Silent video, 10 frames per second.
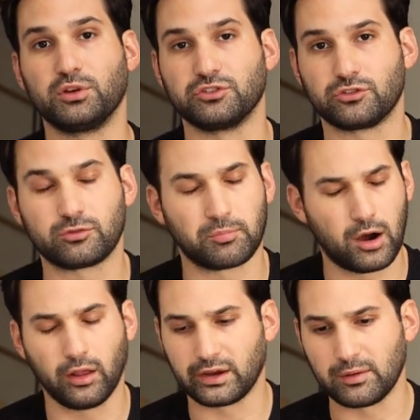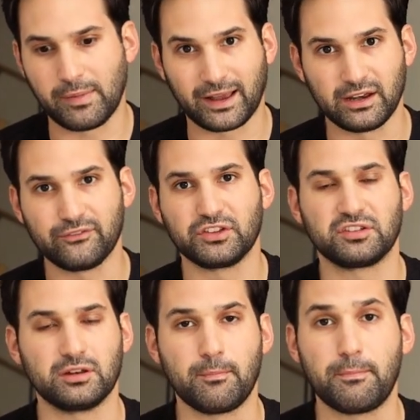which is sprawling and
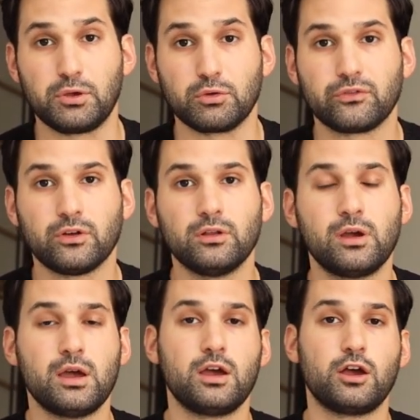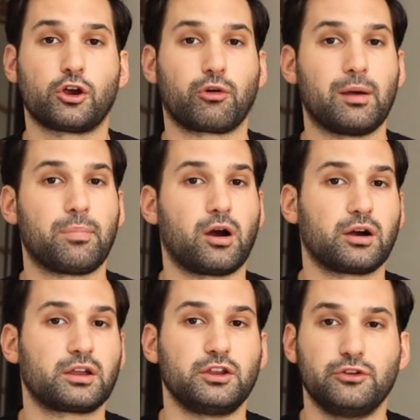magnificent and beautiful. Grant Park,